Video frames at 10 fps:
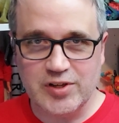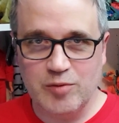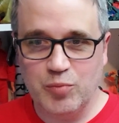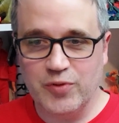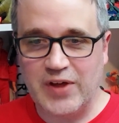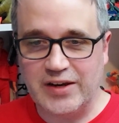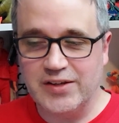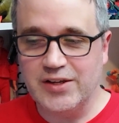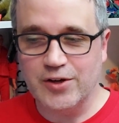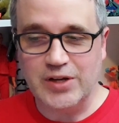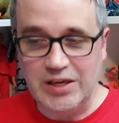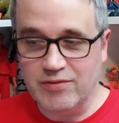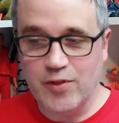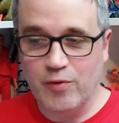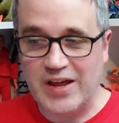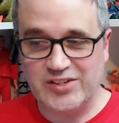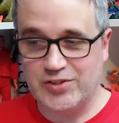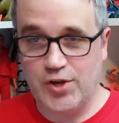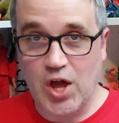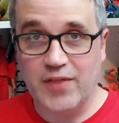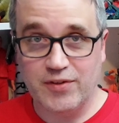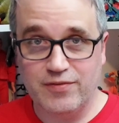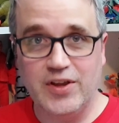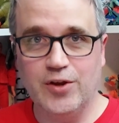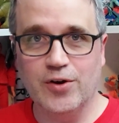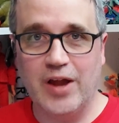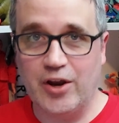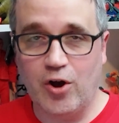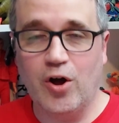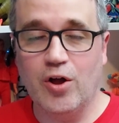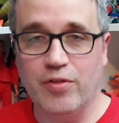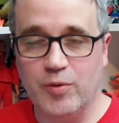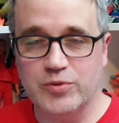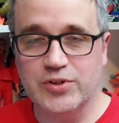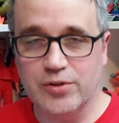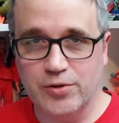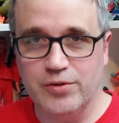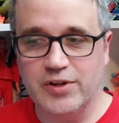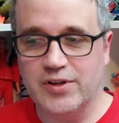put that in here, even though that is not the figure at all that was included.